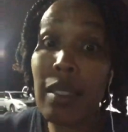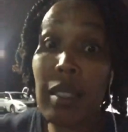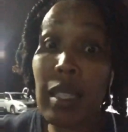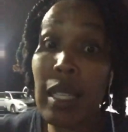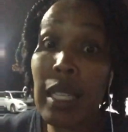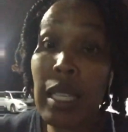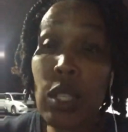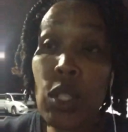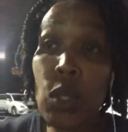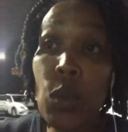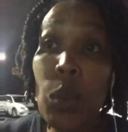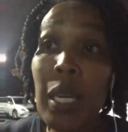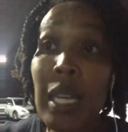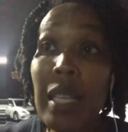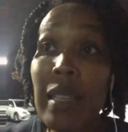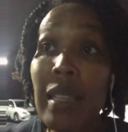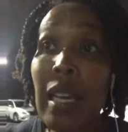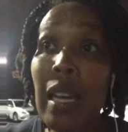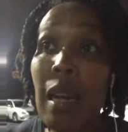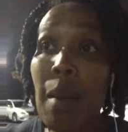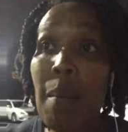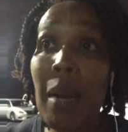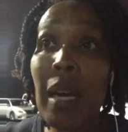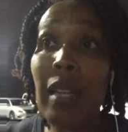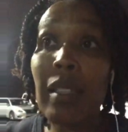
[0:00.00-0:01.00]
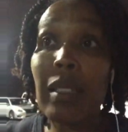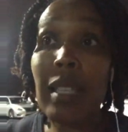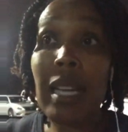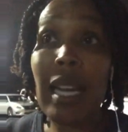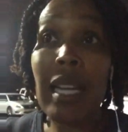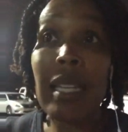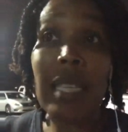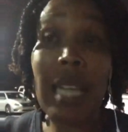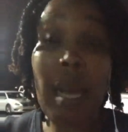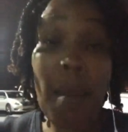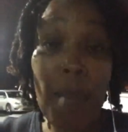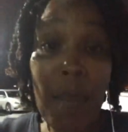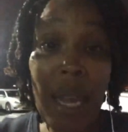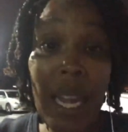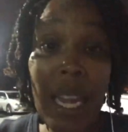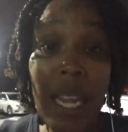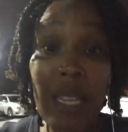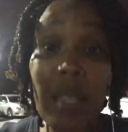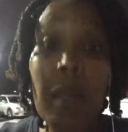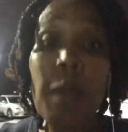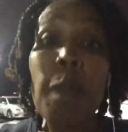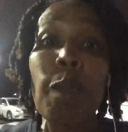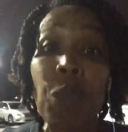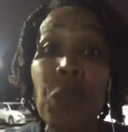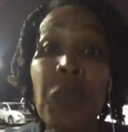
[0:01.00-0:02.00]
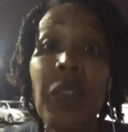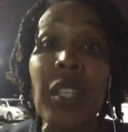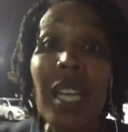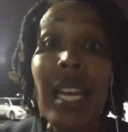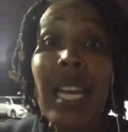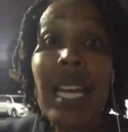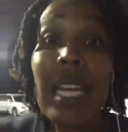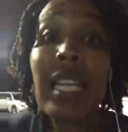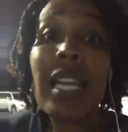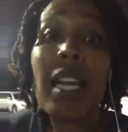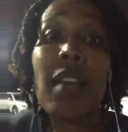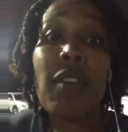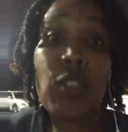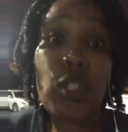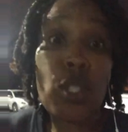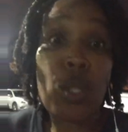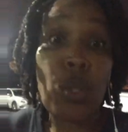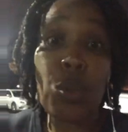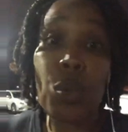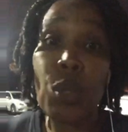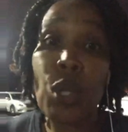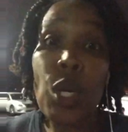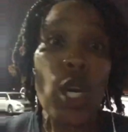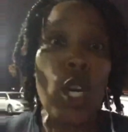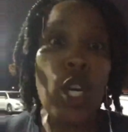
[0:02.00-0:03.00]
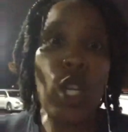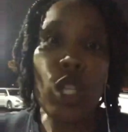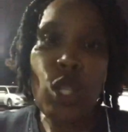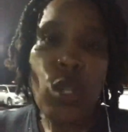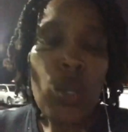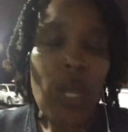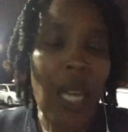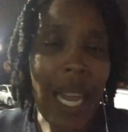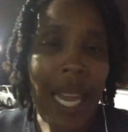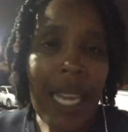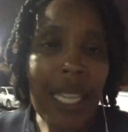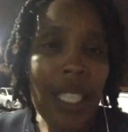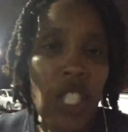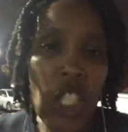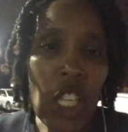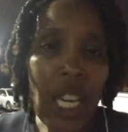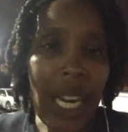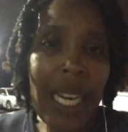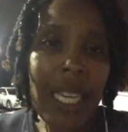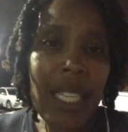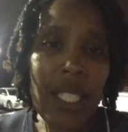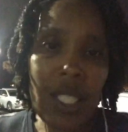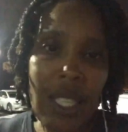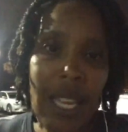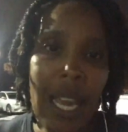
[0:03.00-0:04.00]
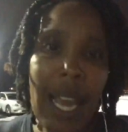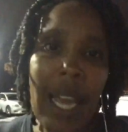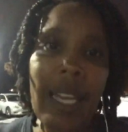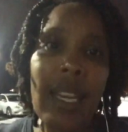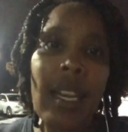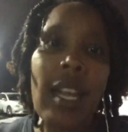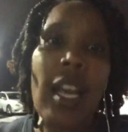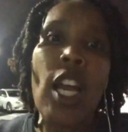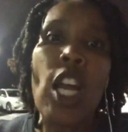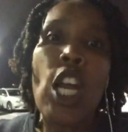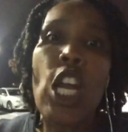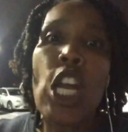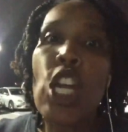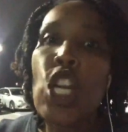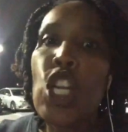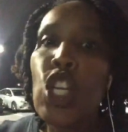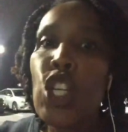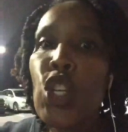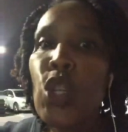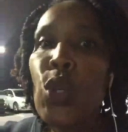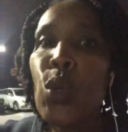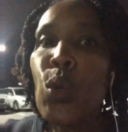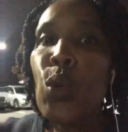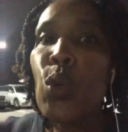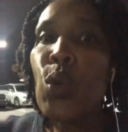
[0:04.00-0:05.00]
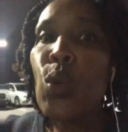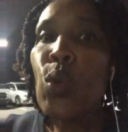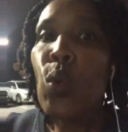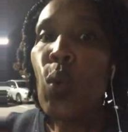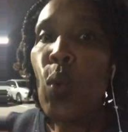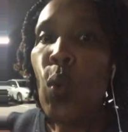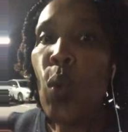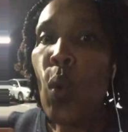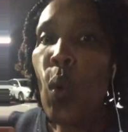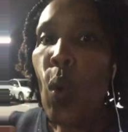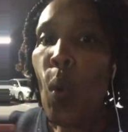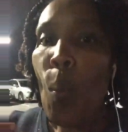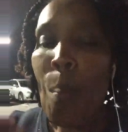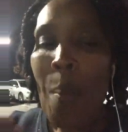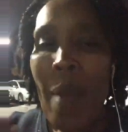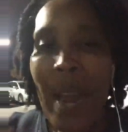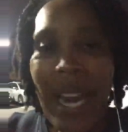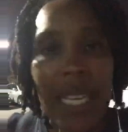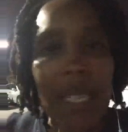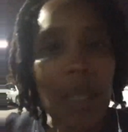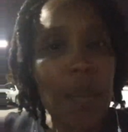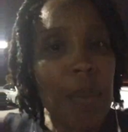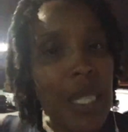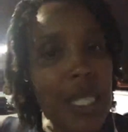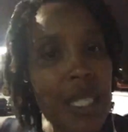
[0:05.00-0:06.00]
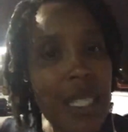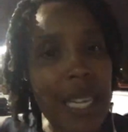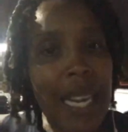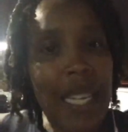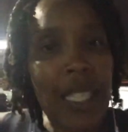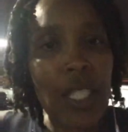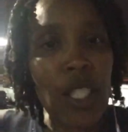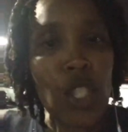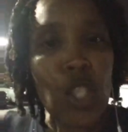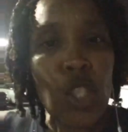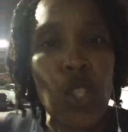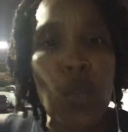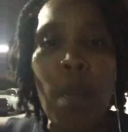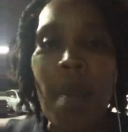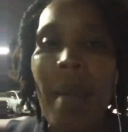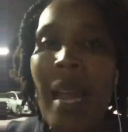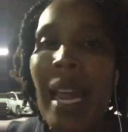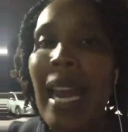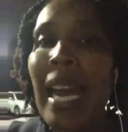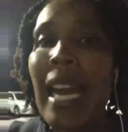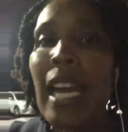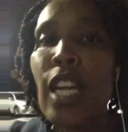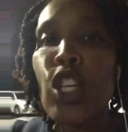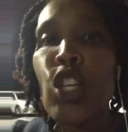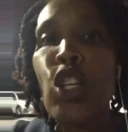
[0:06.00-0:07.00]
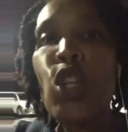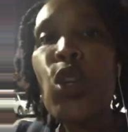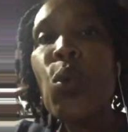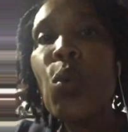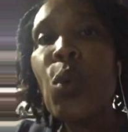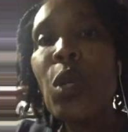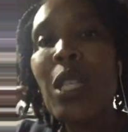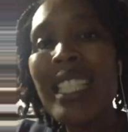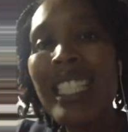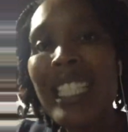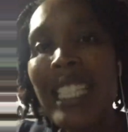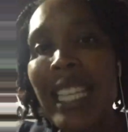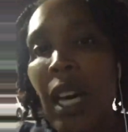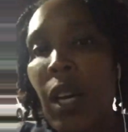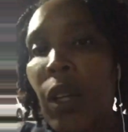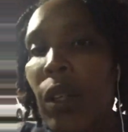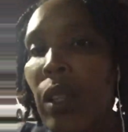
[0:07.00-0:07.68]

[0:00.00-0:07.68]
do anything about that. That man, he left you. You can't change that. You made the mistakes that you made. You were dealt